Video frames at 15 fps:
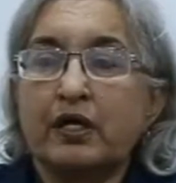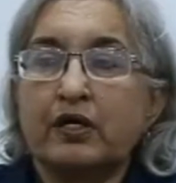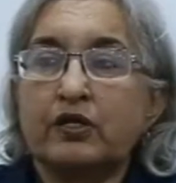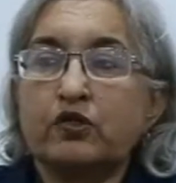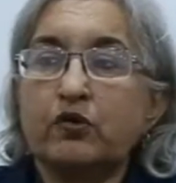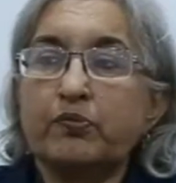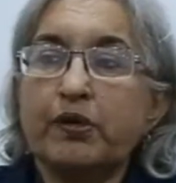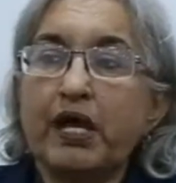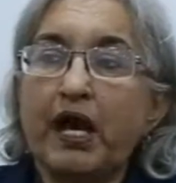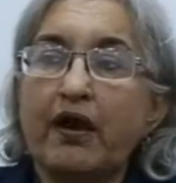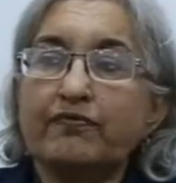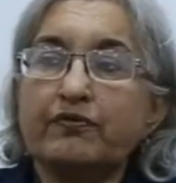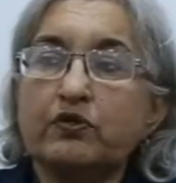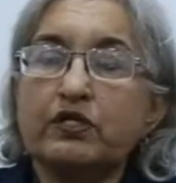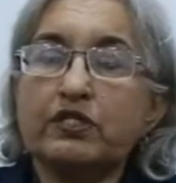You may
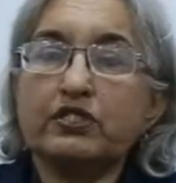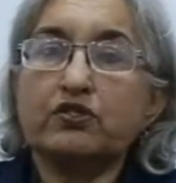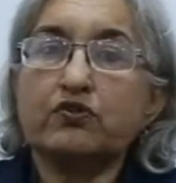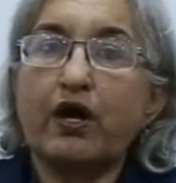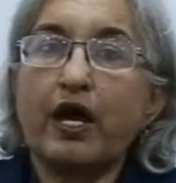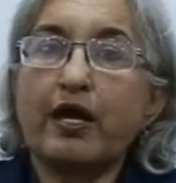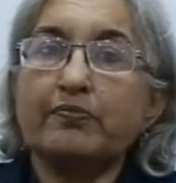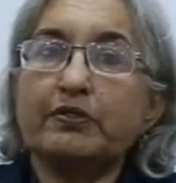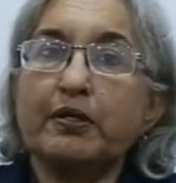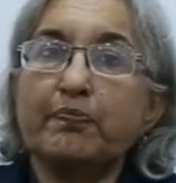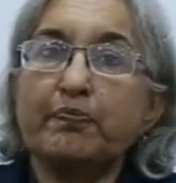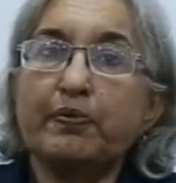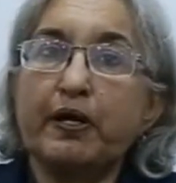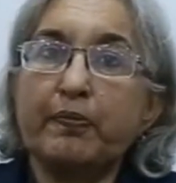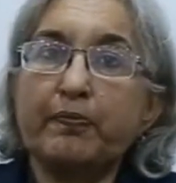have to describe the
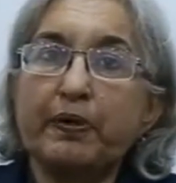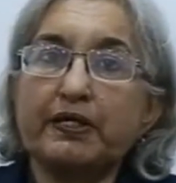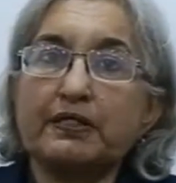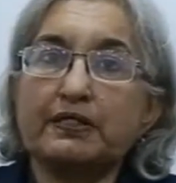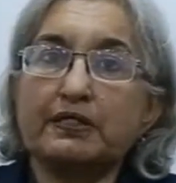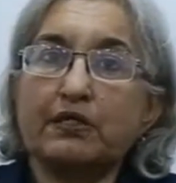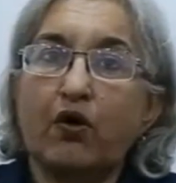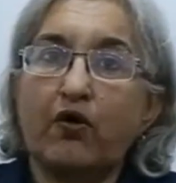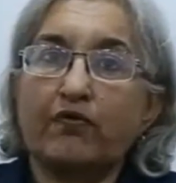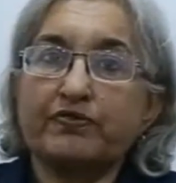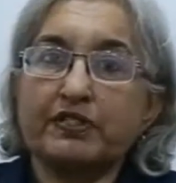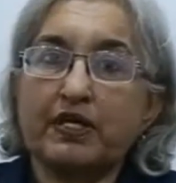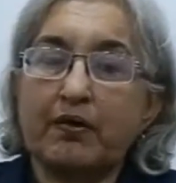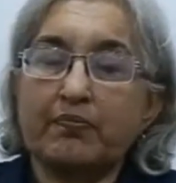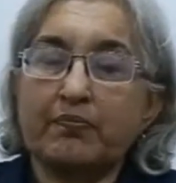purpose of
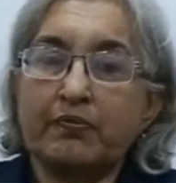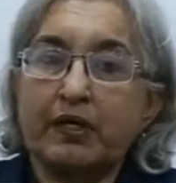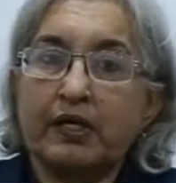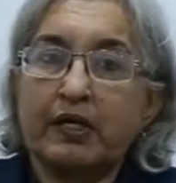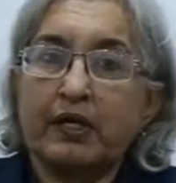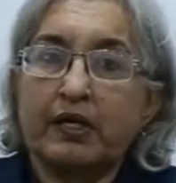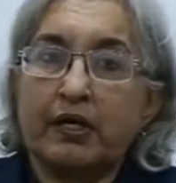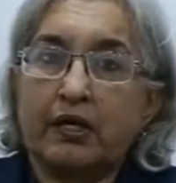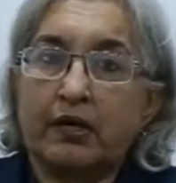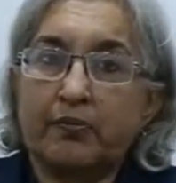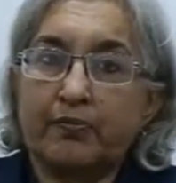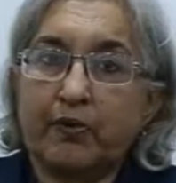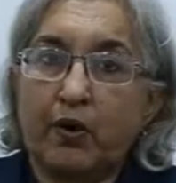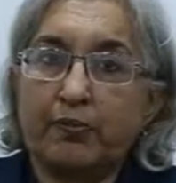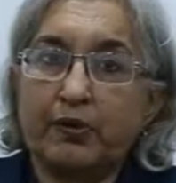some
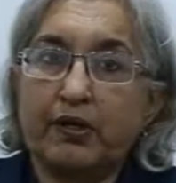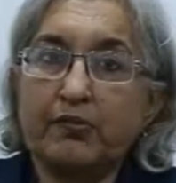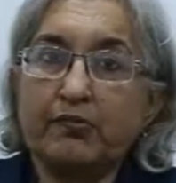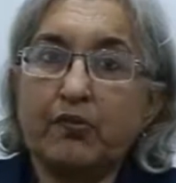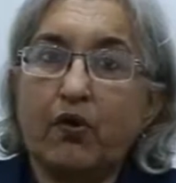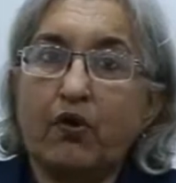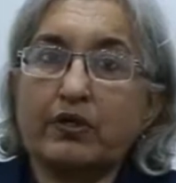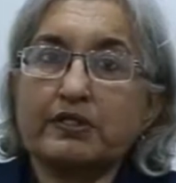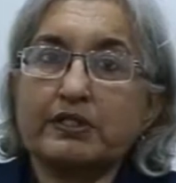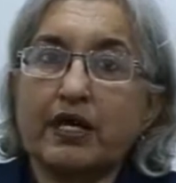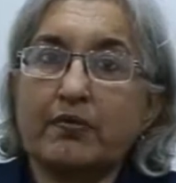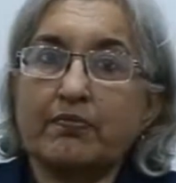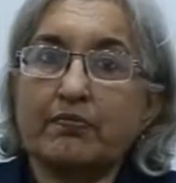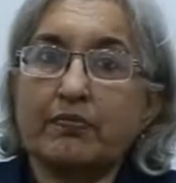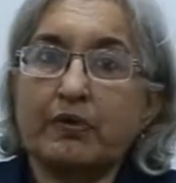problem or
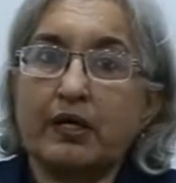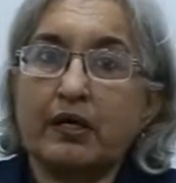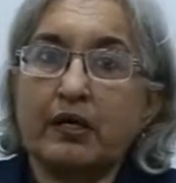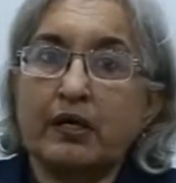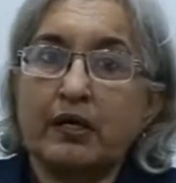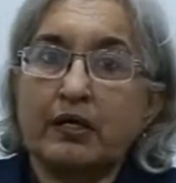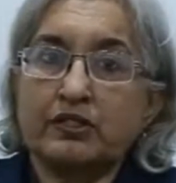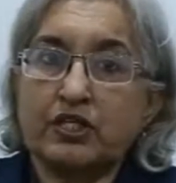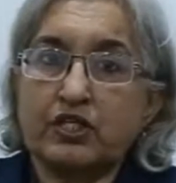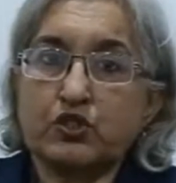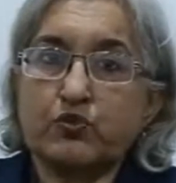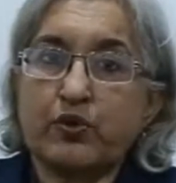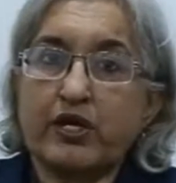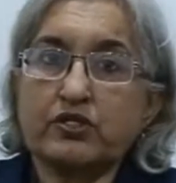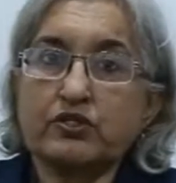some
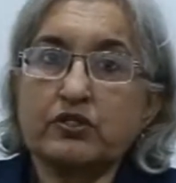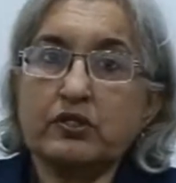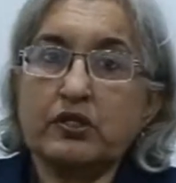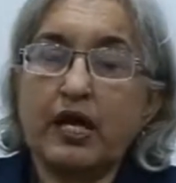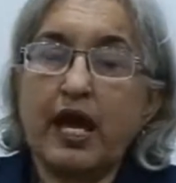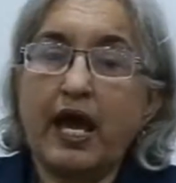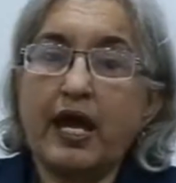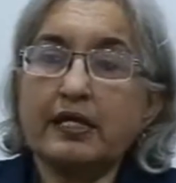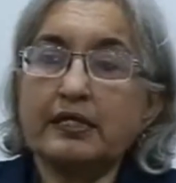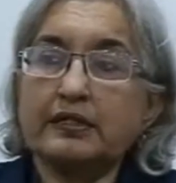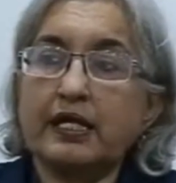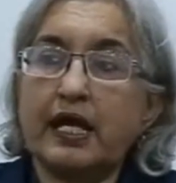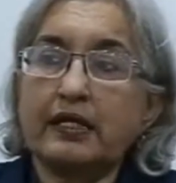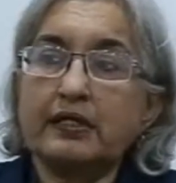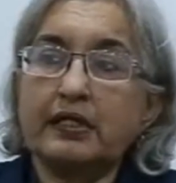situation, and
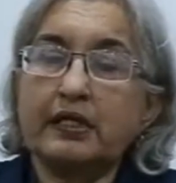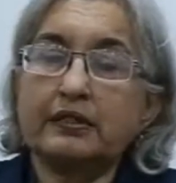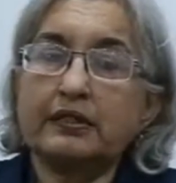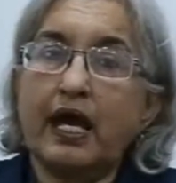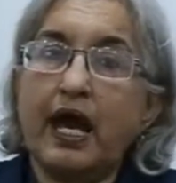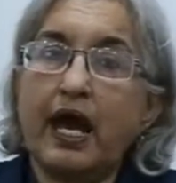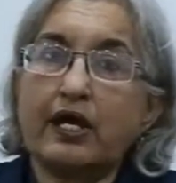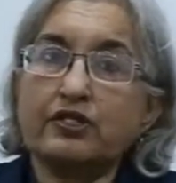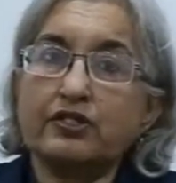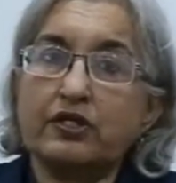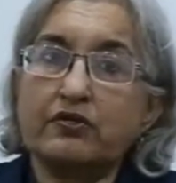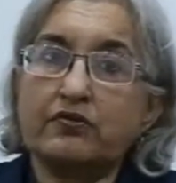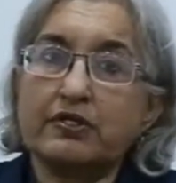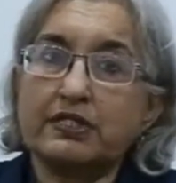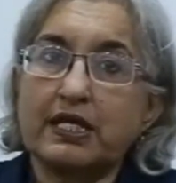then the
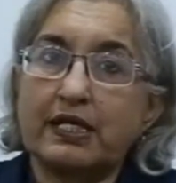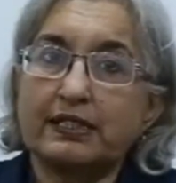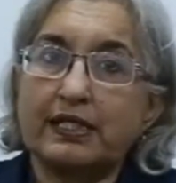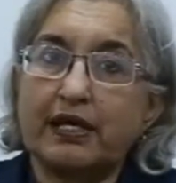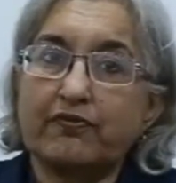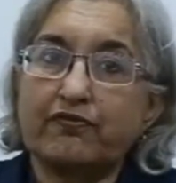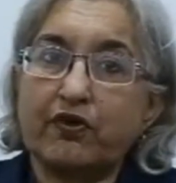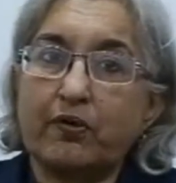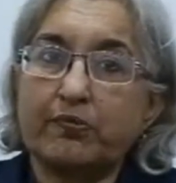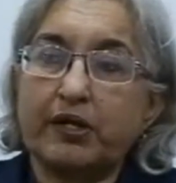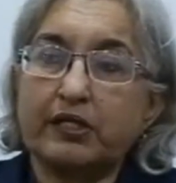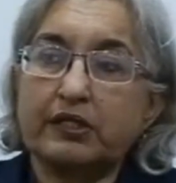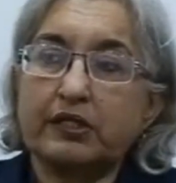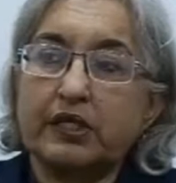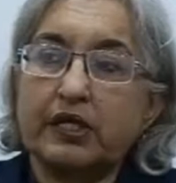action resulting from
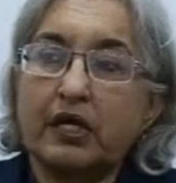it.